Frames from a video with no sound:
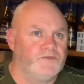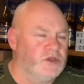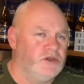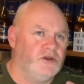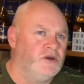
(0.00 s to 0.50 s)

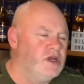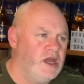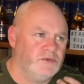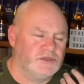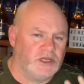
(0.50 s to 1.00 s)
You know, it
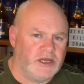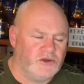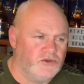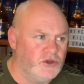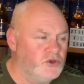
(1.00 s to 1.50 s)
was light on
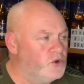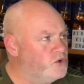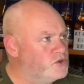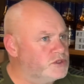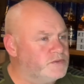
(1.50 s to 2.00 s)
the
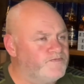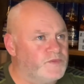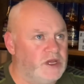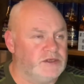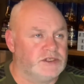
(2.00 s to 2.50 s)
nose,
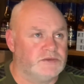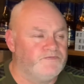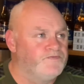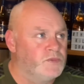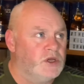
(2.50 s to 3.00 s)
it's
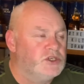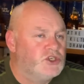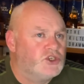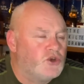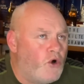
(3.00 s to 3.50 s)

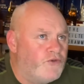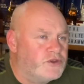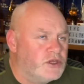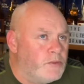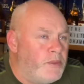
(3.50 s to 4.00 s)
soft to
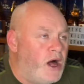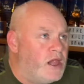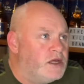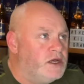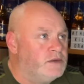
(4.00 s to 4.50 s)
the
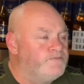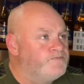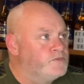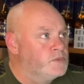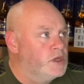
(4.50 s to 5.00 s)
palate,
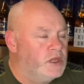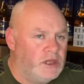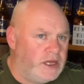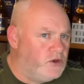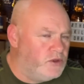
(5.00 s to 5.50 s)

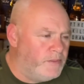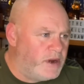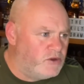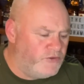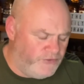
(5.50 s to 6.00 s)
light on the
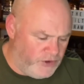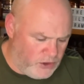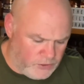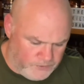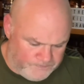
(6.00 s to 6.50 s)
mouthfeel.